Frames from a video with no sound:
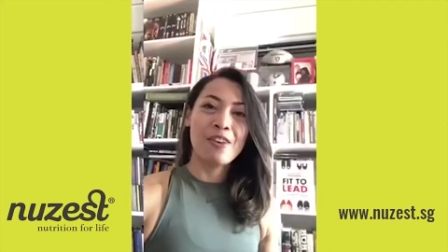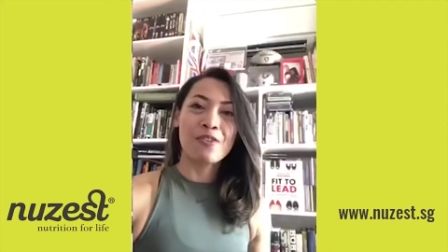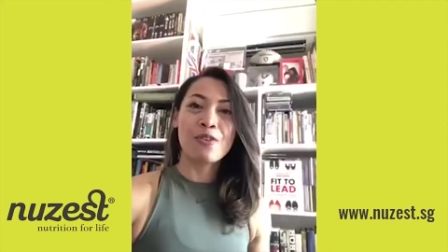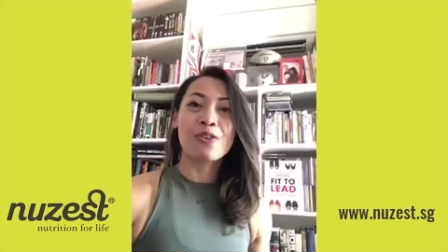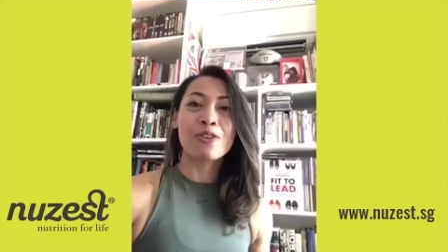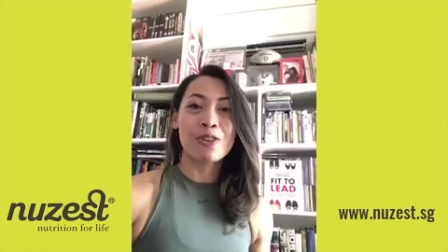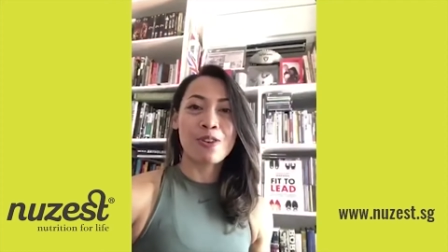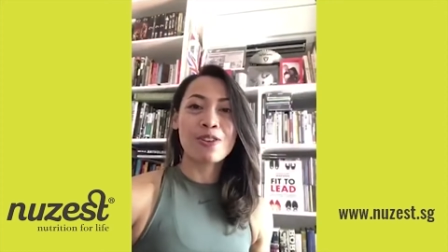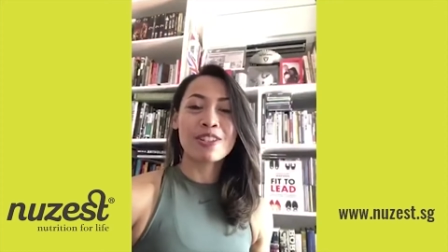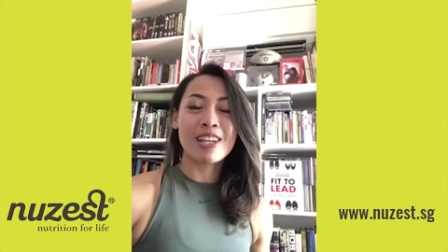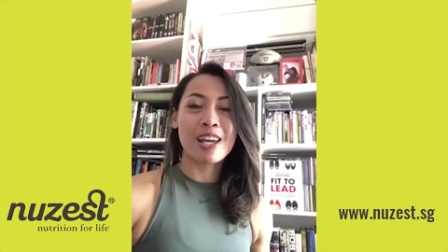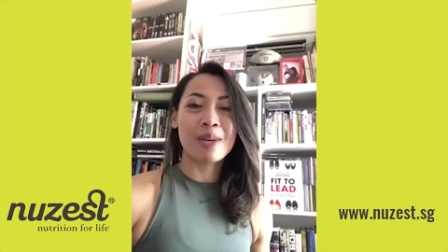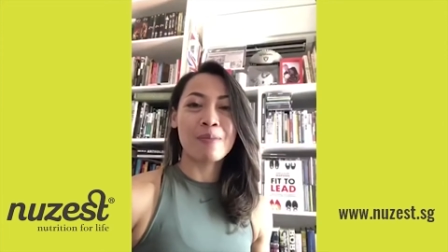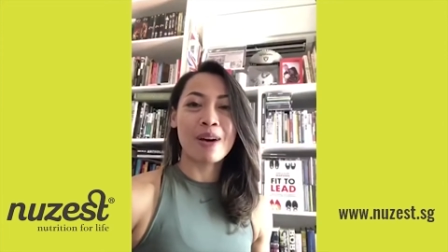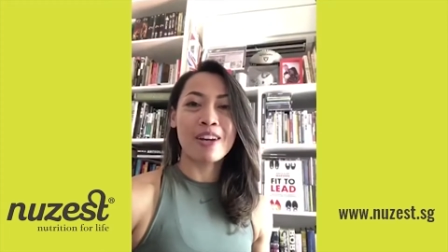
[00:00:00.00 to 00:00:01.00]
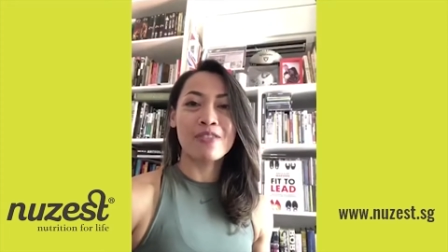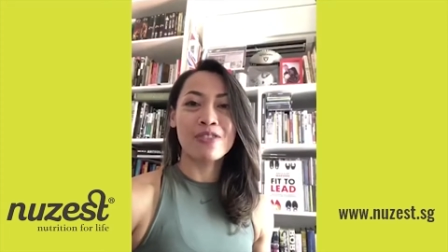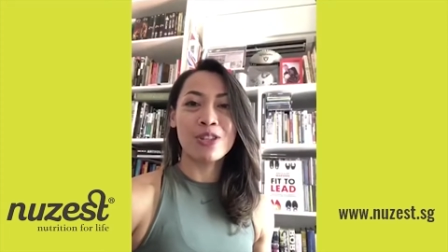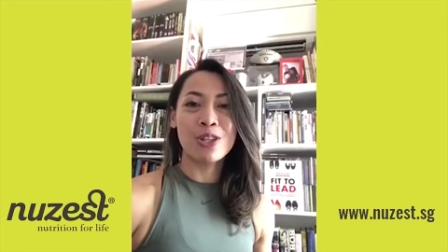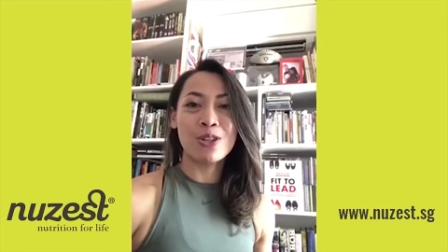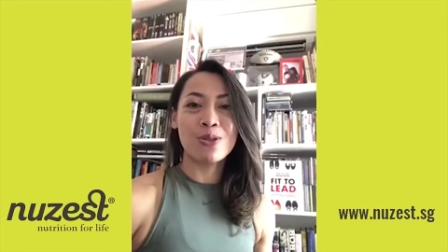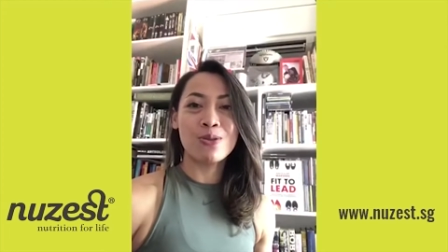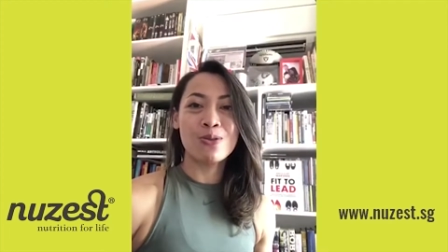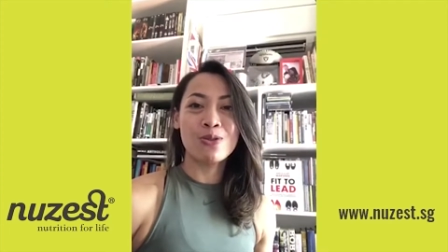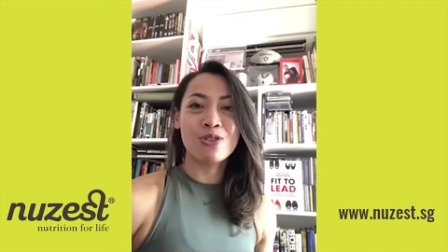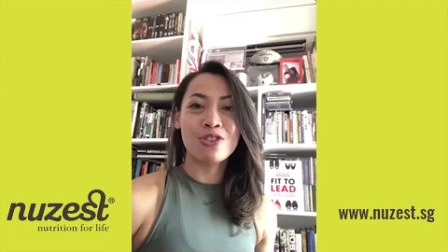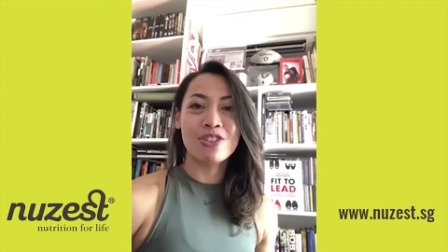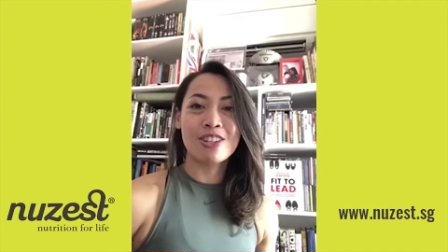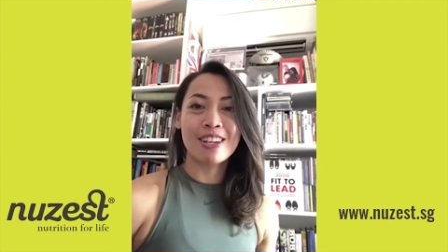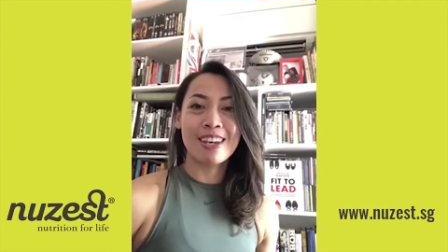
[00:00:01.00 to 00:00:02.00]
For a long time, I've
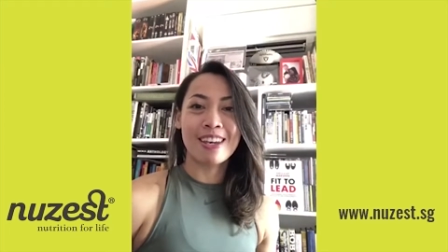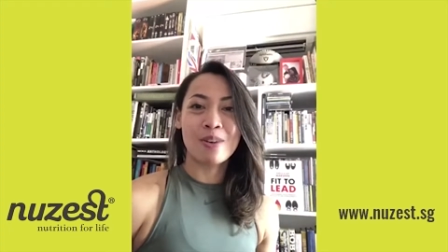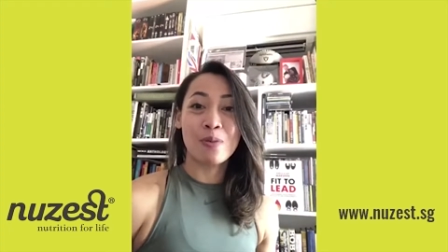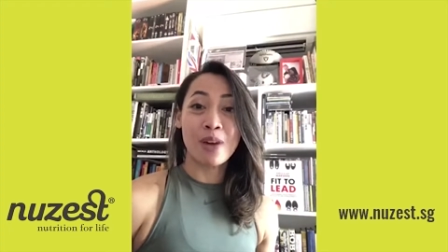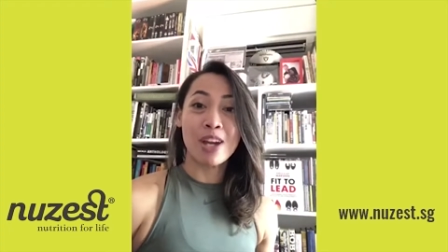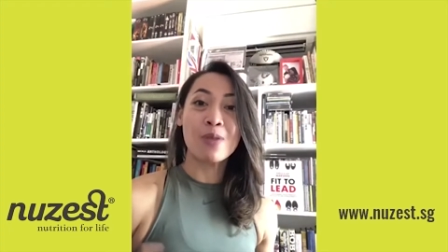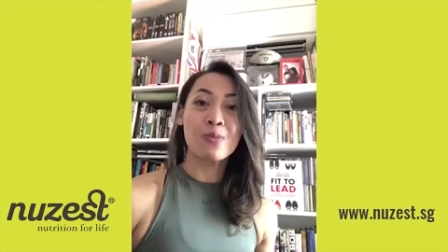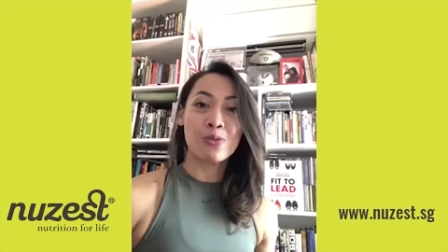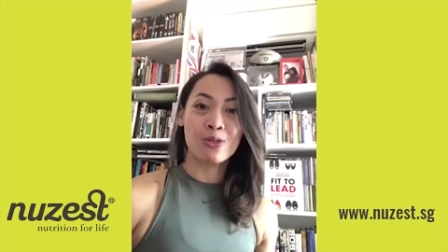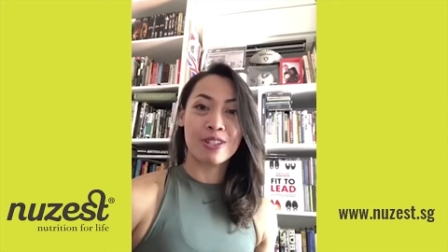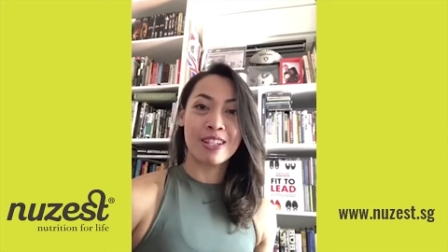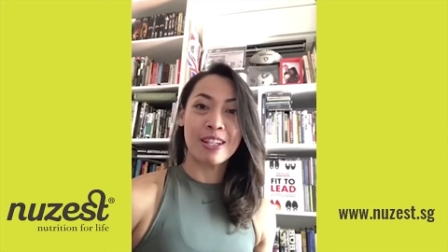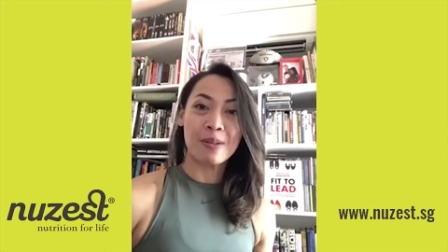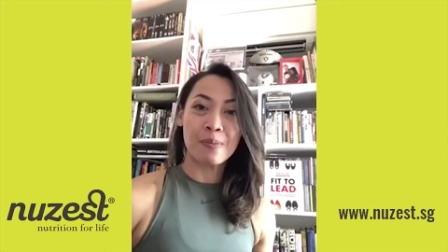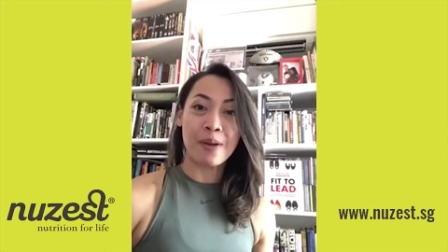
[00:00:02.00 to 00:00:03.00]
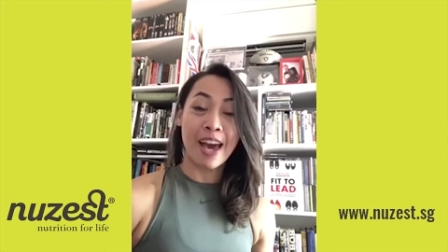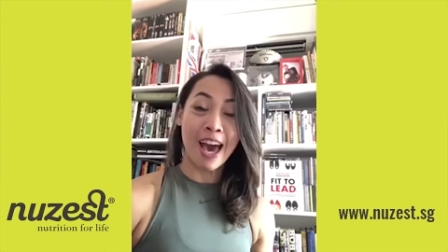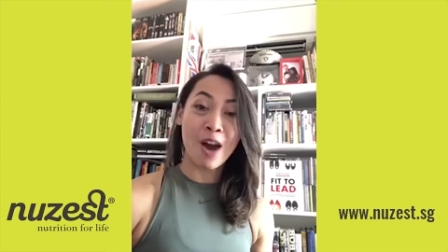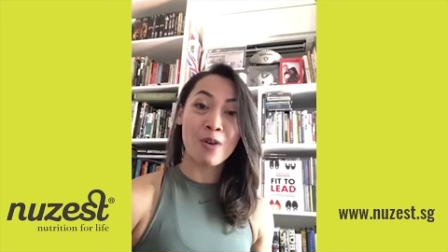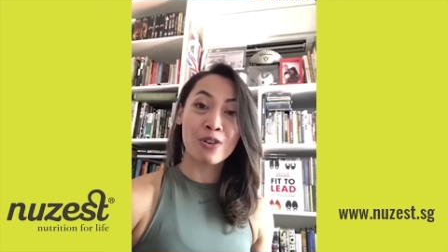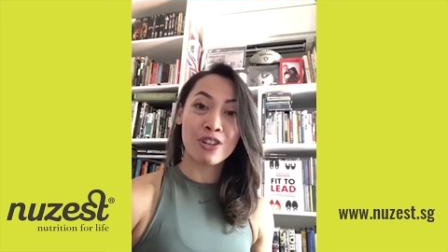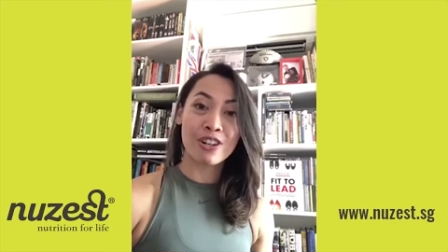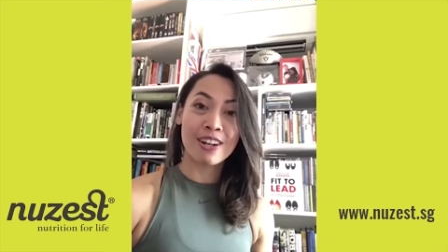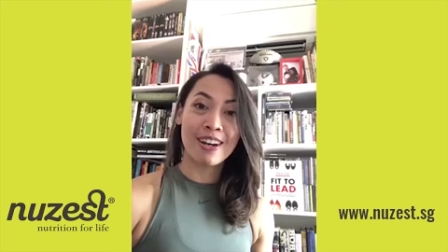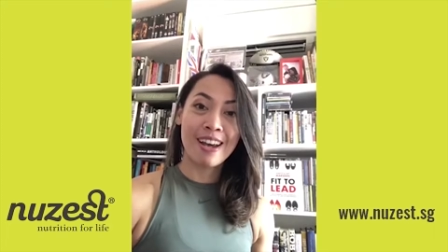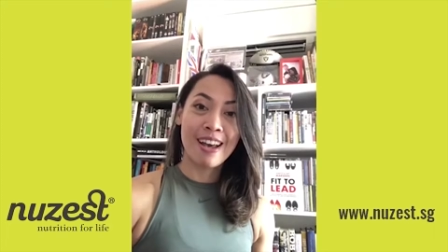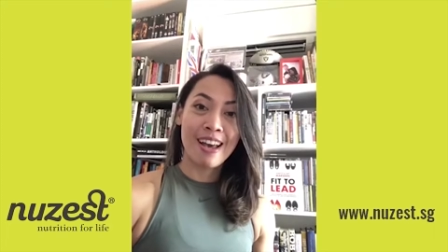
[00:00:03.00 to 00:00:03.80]
used whey protein powder.